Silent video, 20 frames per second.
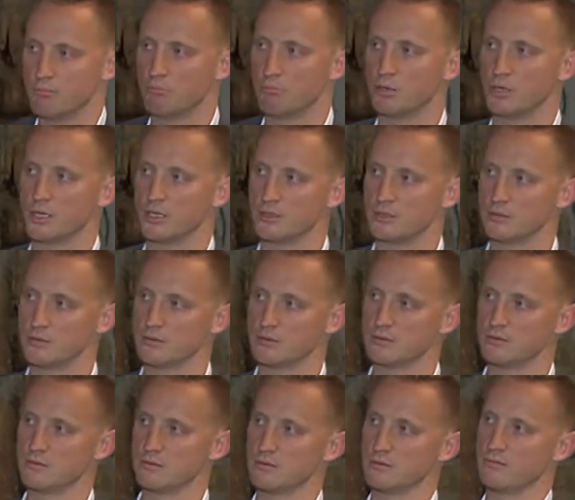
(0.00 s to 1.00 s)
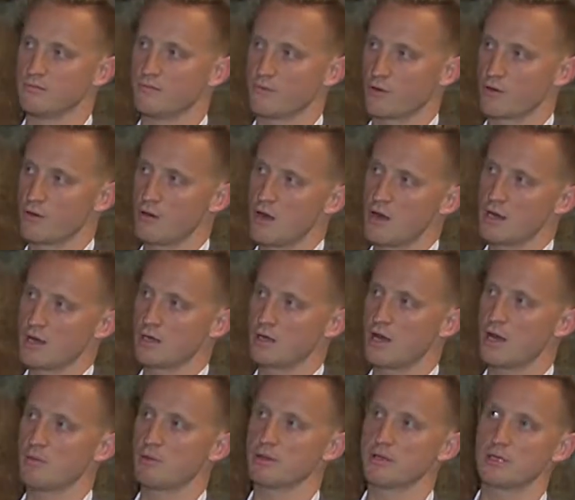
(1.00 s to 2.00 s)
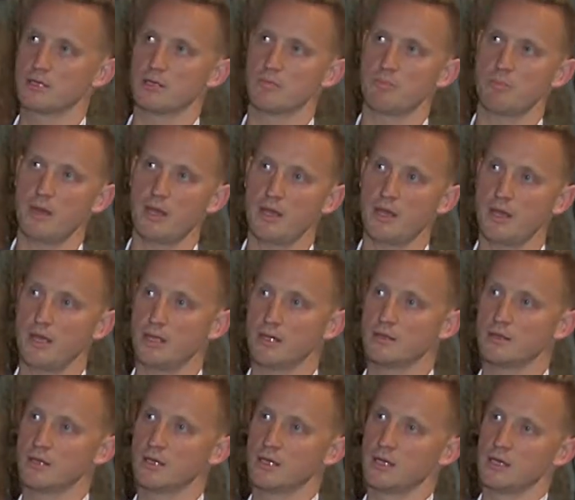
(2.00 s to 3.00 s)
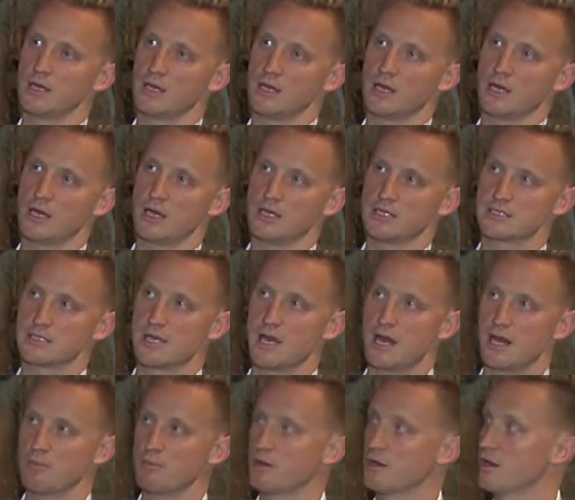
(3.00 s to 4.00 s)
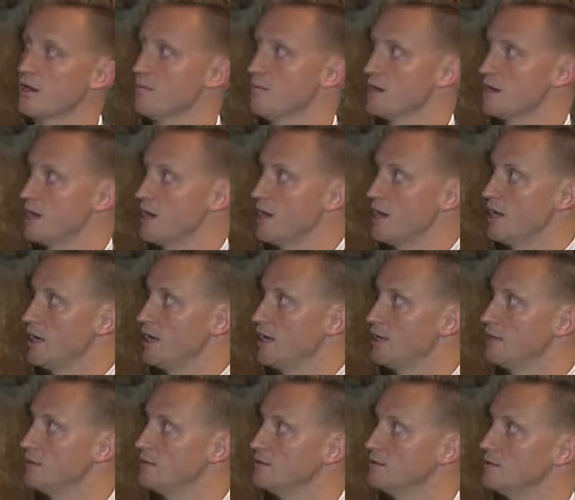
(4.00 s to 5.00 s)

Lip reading: But for chronic non-malignant pain, it's kind of becoming a,